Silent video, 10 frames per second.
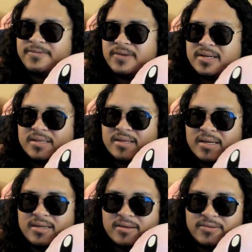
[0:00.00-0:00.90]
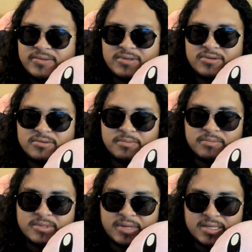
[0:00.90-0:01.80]
find it naive to
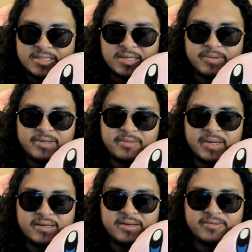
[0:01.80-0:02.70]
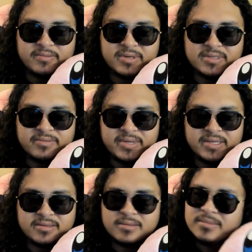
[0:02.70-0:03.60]
try to separate humanity from the rest of
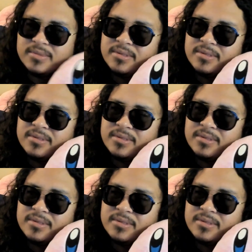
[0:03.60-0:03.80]
nature.